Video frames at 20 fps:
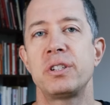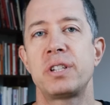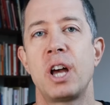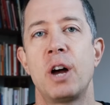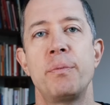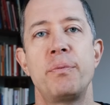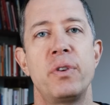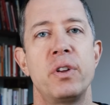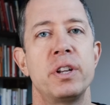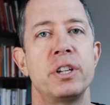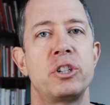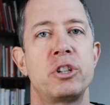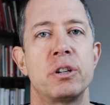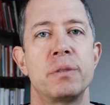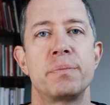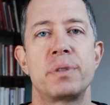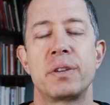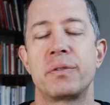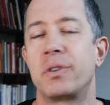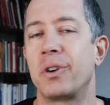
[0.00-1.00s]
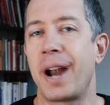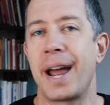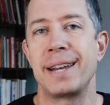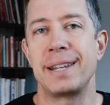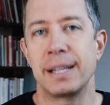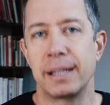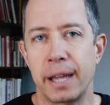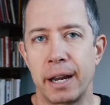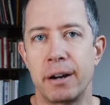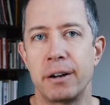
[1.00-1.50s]
is helpful in terms of
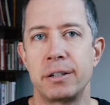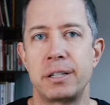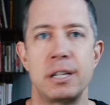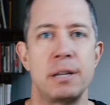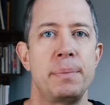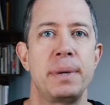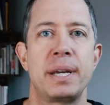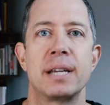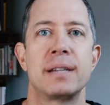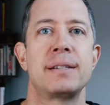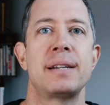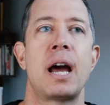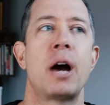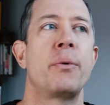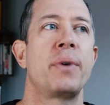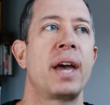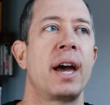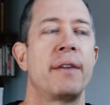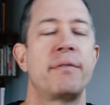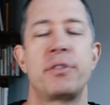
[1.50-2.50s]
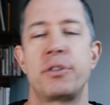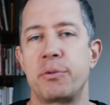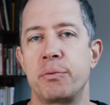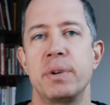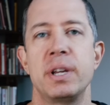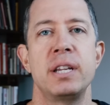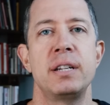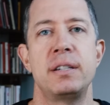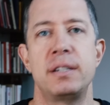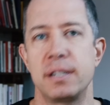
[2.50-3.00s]
granularity because now we have
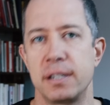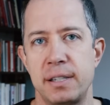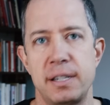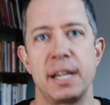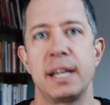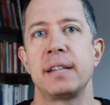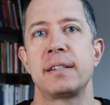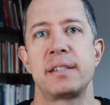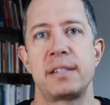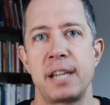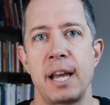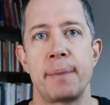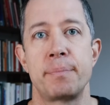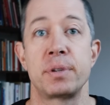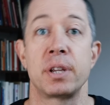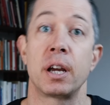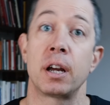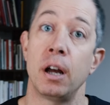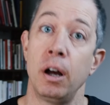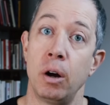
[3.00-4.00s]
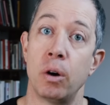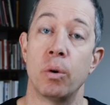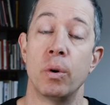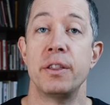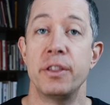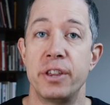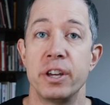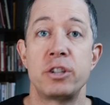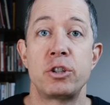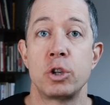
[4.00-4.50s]
3 distinct steps like, oh,
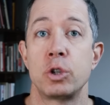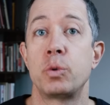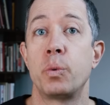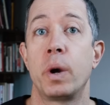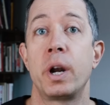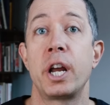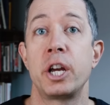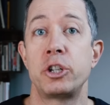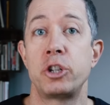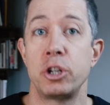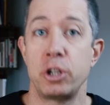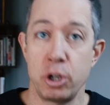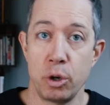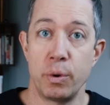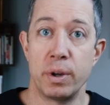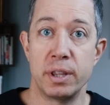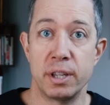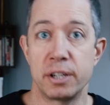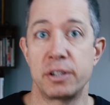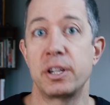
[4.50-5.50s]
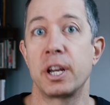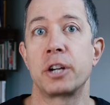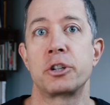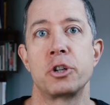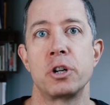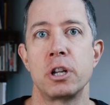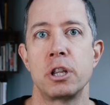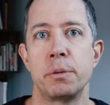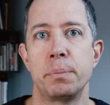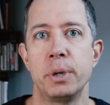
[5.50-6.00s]
this is what I should do in this
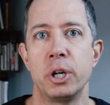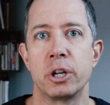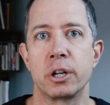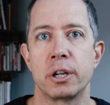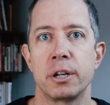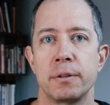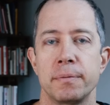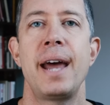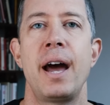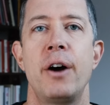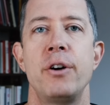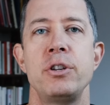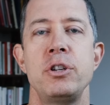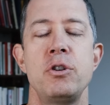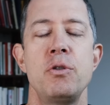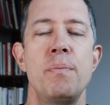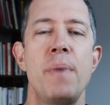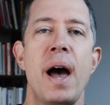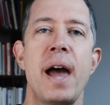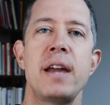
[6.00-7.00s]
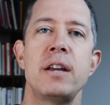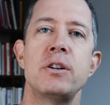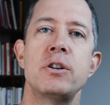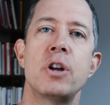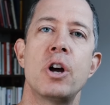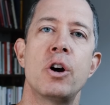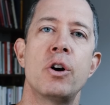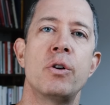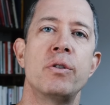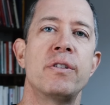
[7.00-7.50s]
section of the book. Now, you might
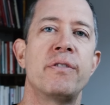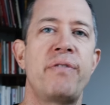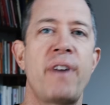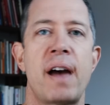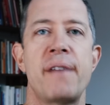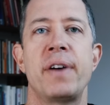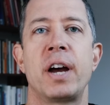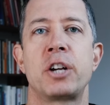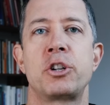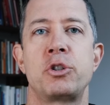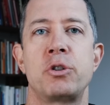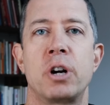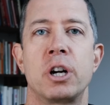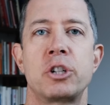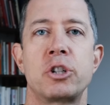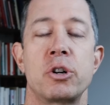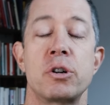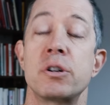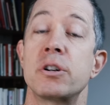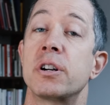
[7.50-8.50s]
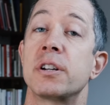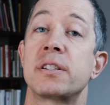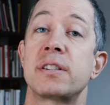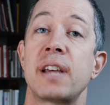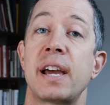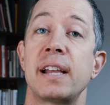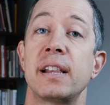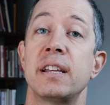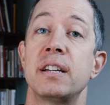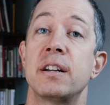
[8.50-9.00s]
know the 5-act structure under a
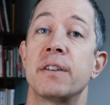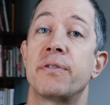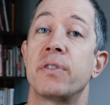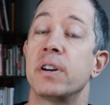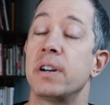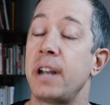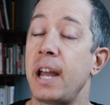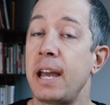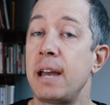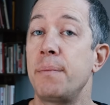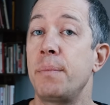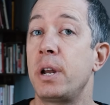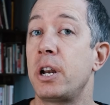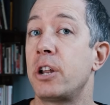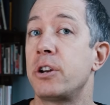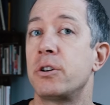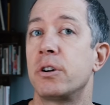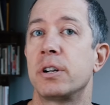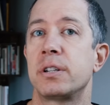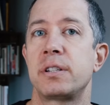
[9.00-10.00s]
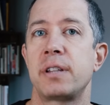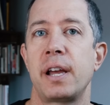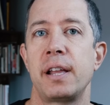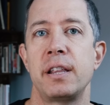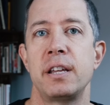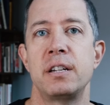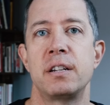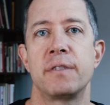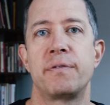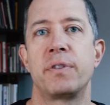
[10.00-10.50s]
slightly different name and under a
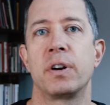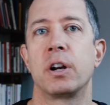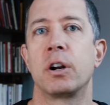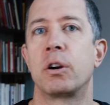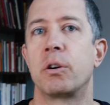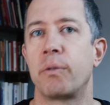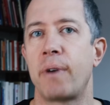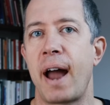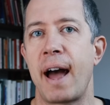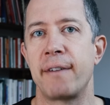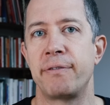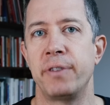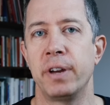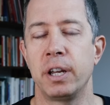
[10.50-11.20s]
slightly different graphic.